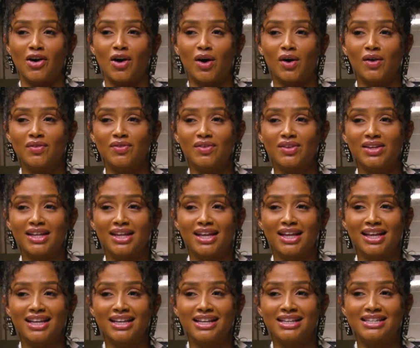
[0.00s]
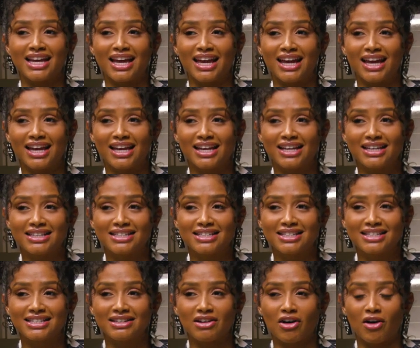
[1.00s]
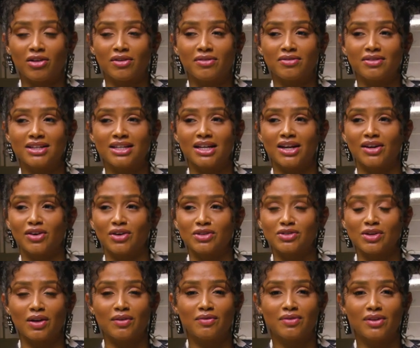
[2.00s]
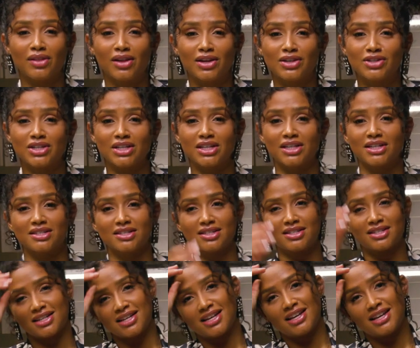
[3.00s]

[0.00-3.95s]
all of the days, all of the dinners, all of the lunches,